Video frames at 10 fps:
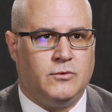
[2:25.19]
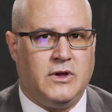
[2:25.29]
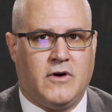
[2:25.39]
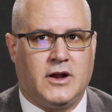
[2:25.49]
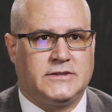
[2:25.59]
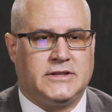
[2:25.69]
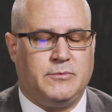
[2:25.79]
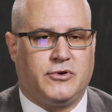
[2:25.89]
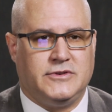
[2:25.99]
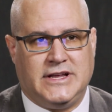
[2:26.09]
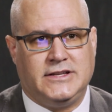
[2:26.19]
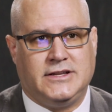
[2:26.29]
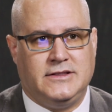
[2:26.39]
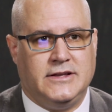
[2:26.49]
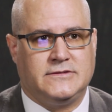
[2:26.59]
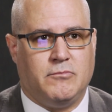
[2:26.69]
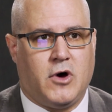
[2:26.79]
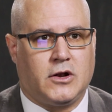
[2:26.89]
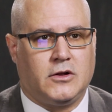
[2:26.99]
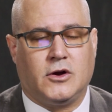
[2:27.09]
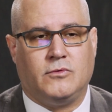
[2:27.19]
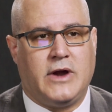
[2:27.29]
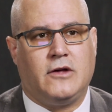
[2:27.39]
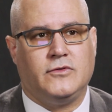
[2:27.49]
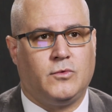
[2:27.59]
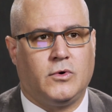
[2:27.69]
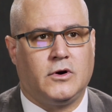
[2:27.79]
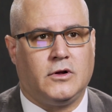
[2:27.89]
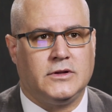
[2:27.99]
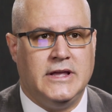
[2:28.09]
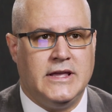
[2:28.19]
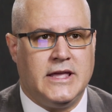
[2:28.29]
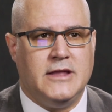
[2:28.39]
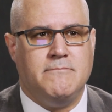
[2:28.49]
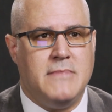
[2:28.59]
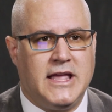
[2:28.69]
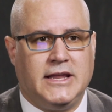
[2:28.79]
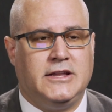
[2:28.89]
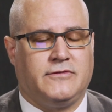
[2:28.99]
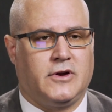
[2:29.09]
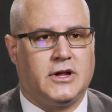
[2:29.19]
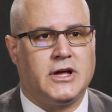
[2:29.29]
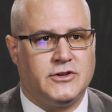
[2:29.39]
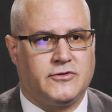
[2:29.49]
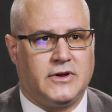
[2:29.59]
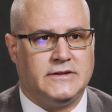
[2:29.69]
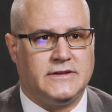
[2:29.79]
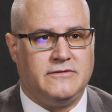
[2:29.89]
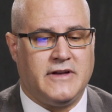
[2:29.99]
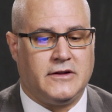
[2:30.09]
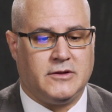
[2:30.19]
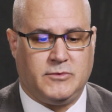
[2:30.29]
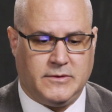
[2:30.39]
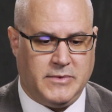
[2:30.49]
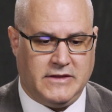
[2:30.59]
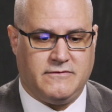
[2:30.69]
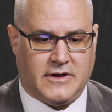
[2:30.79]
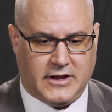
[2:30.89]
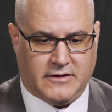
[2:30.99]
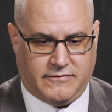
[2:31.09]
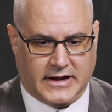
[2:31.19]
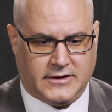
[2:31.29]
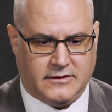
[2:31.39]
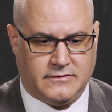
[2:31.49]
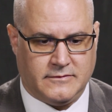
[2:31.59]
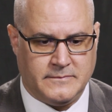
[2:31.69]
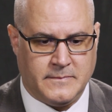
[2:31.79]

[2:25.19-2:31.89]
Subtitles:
We've honestly presented this model around the world in many different countries and found it to be very effective.